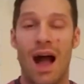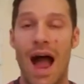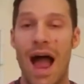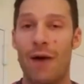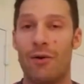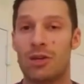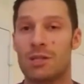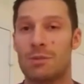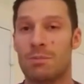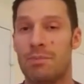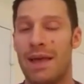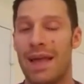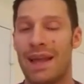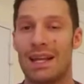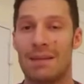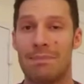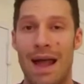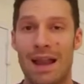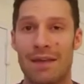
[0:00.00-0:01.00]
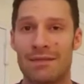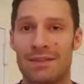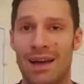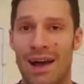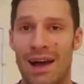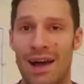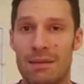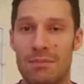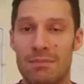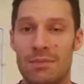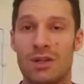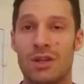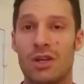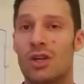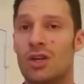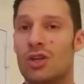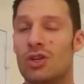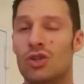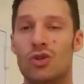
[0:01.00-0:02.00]
I will pick an amount of time,
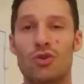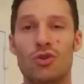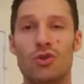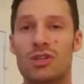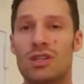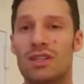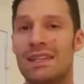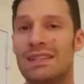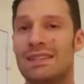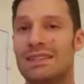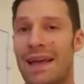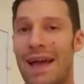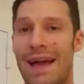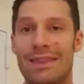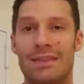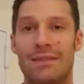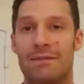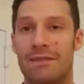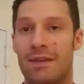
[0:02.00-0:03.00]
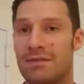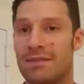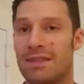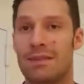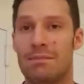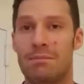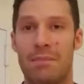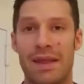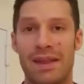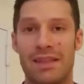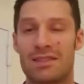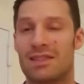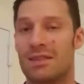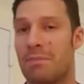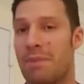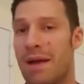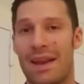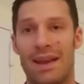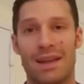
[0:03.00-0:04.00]
usually 10 to 15 minutes
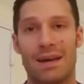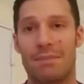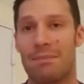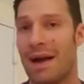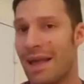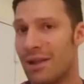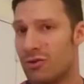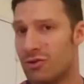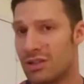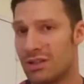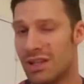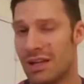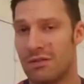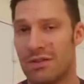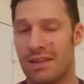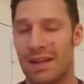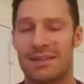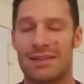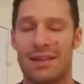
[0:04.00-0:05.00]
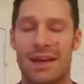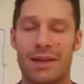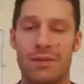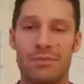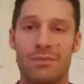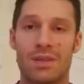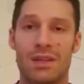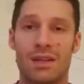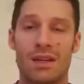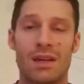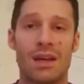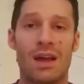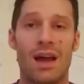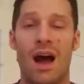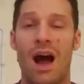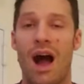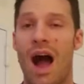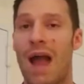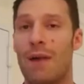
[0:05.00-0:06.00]
depending on my energy level that day.
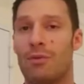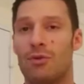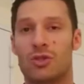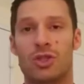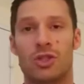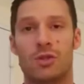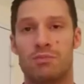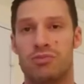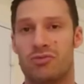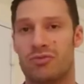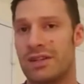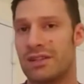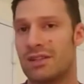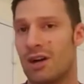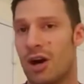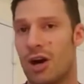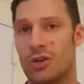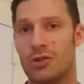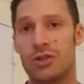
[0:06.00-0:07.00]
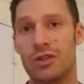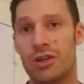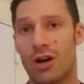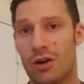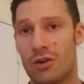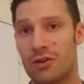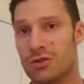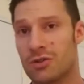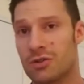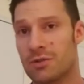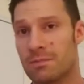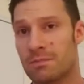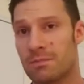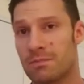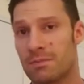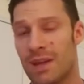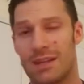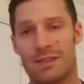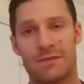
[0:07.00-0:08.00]
I will sprint 100 yards
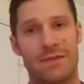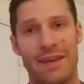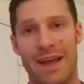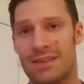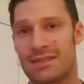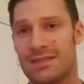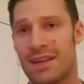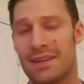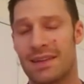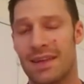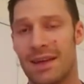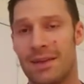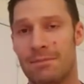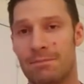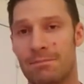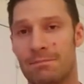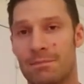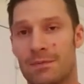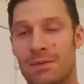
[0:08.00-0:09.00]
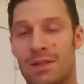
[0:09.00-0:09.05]
as fast as I can.